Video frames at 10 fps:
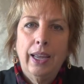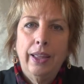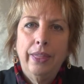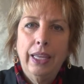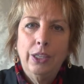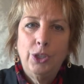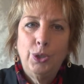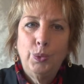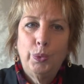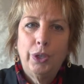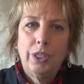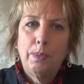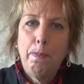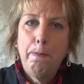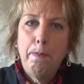And these two words,
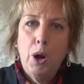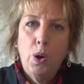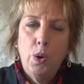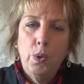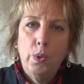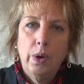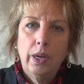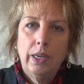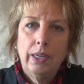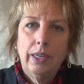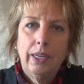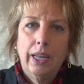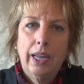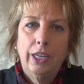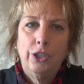mow
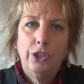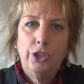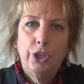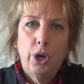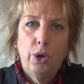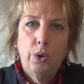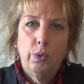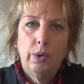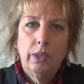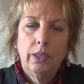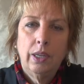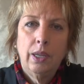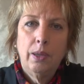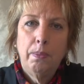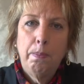and dough.
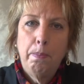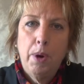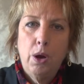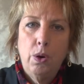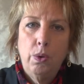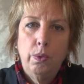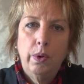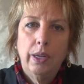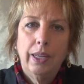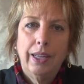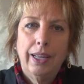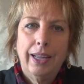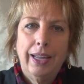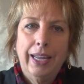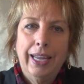Mow
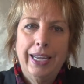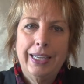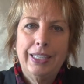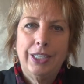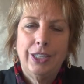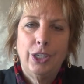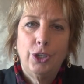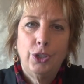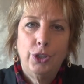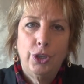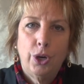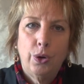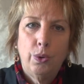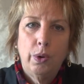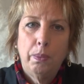and
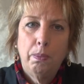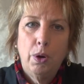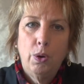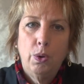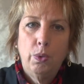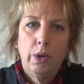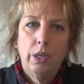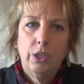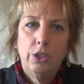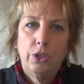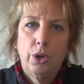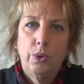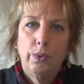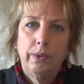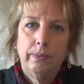dough. Mow,
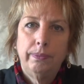dough.